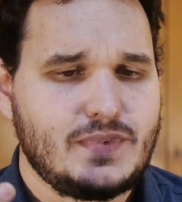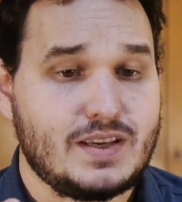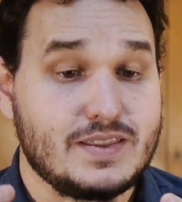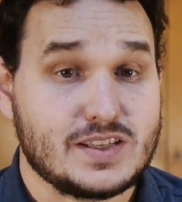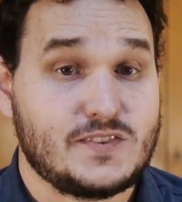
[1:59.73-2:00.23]

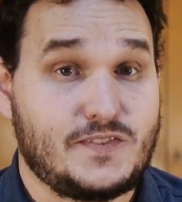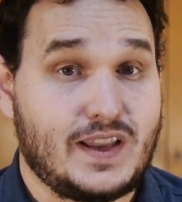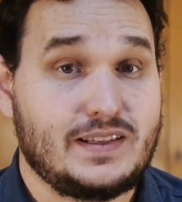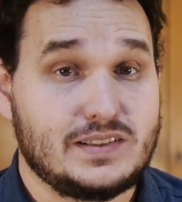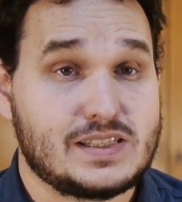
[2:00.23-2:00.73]
this
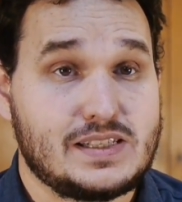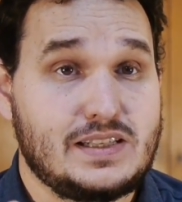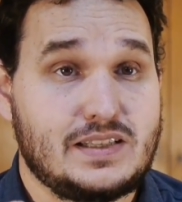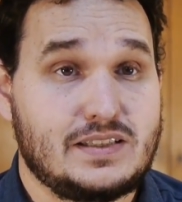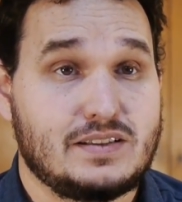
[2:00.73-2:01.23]
final
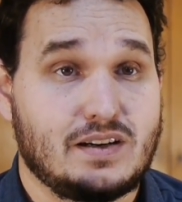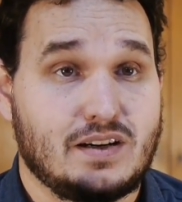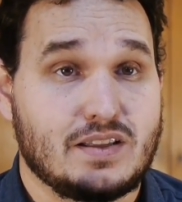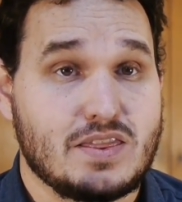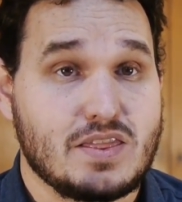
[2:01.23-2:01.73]
scene
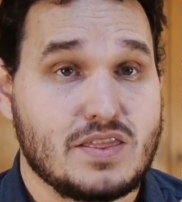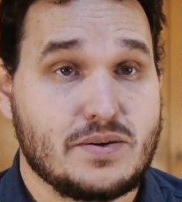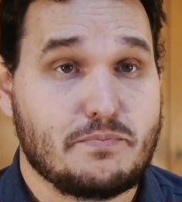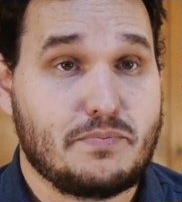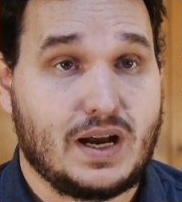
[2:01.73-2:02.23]
on the
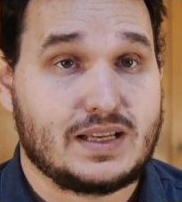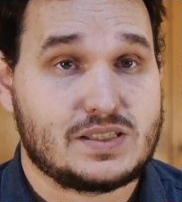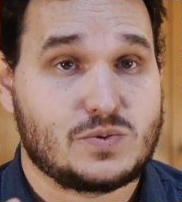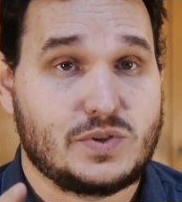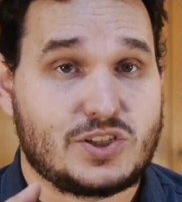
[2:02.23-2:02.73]
bus, which